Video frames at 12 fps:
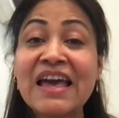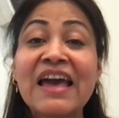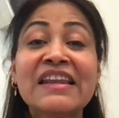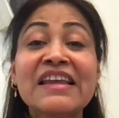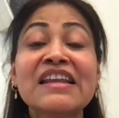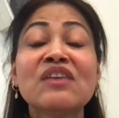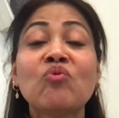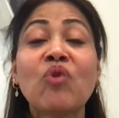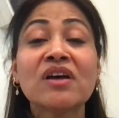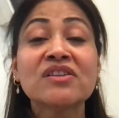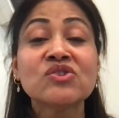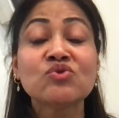And he didn't
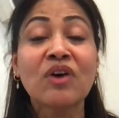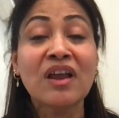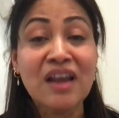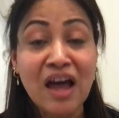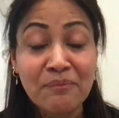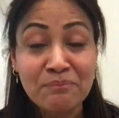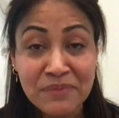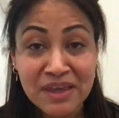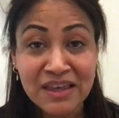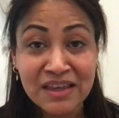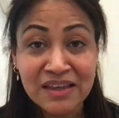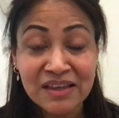want to alarm
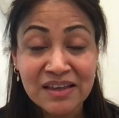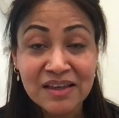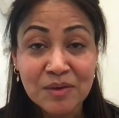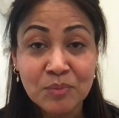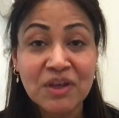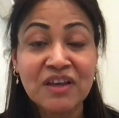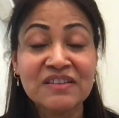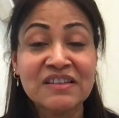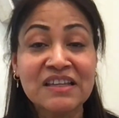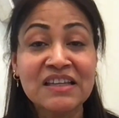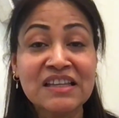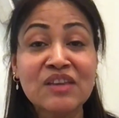me because
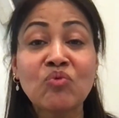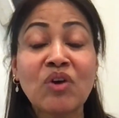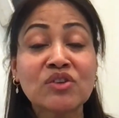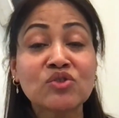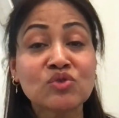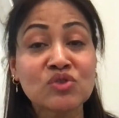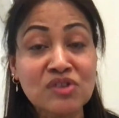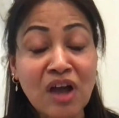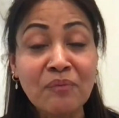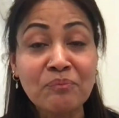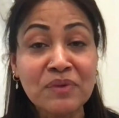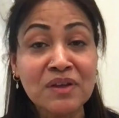he didn't want to
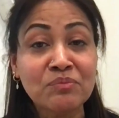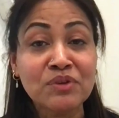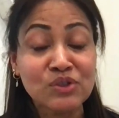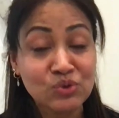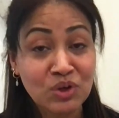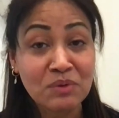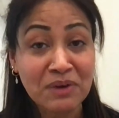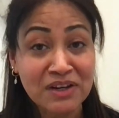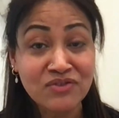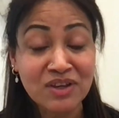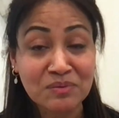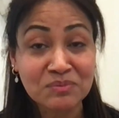stop me pursuing my
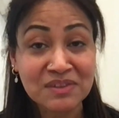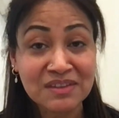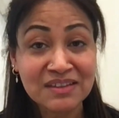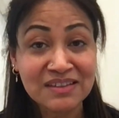dreams.